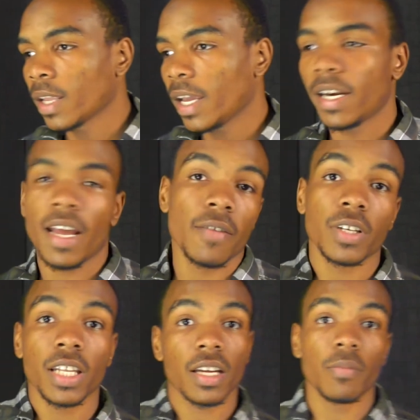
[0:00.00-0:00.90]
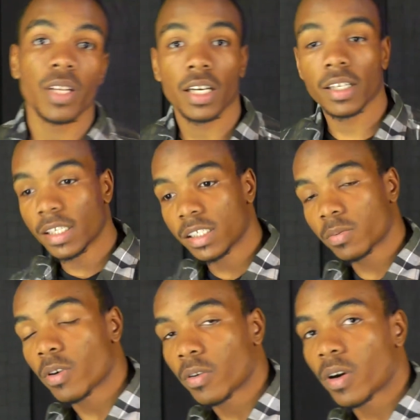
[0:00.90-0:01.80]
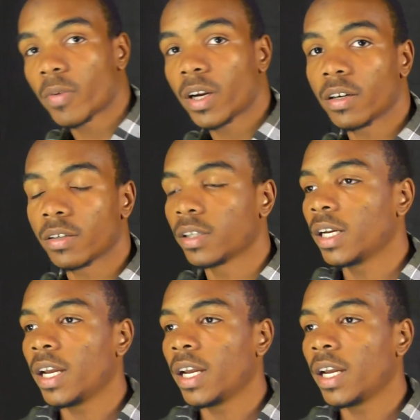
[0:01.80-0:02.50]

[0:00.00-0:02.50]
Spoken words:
And everything can be done in this program right here.